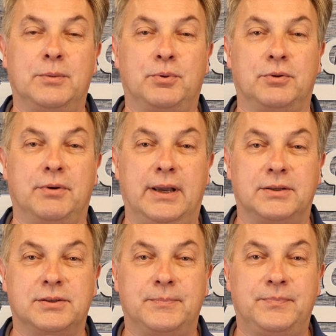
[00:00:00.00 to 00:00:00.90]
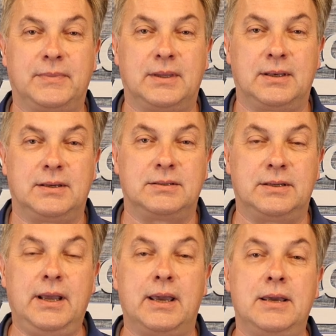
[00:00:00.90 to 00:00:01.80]
Up with Gregg's.
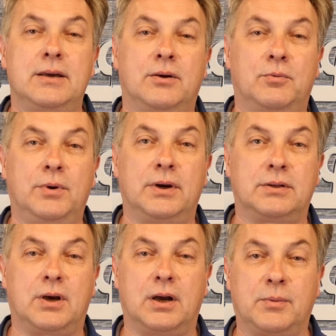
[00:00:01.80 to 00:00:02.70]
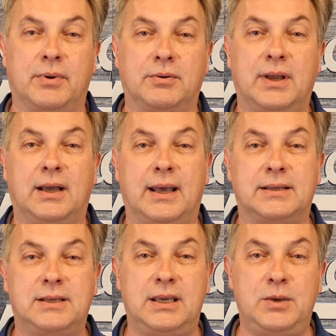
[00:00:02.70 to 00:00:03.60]
Today, we're going to talk about
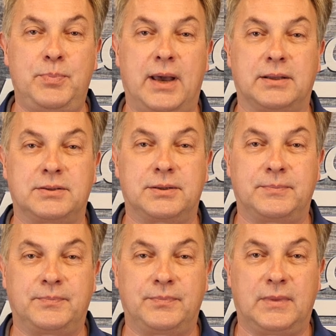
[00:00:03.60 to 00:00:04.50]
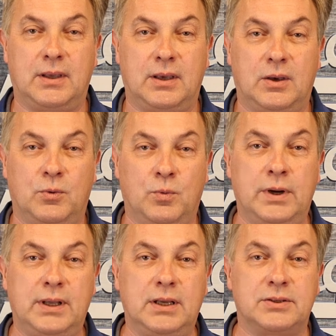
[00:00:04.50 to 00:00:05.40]
Alaska Heat Pads.
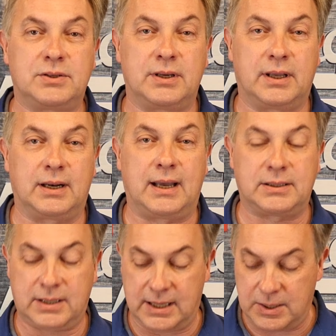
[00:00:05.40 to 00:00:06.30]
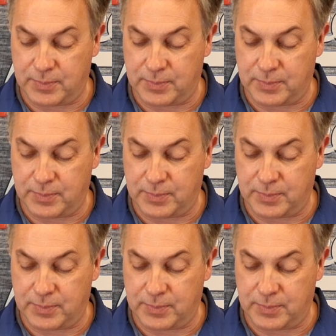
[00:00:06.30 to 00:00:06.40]
What is an Alaska Heat